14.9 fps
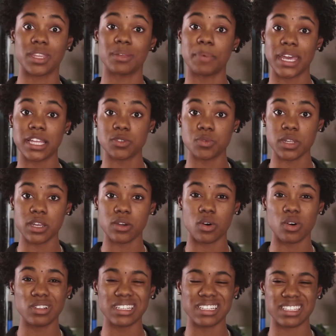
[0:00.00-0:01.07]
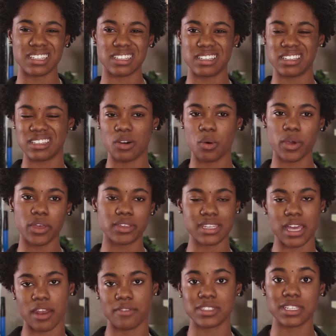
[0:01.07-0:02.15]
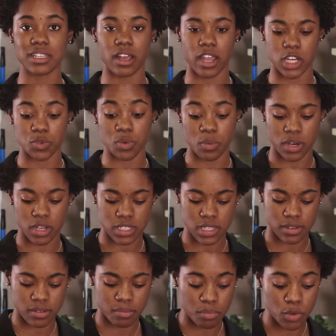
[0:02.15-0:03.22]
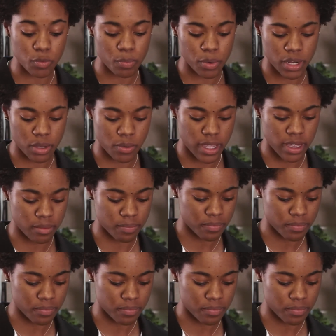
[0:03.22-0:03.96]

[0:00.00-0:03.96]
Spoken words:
the pan's really cold, the oil is kind of sluggish. We want it to move pretty quick.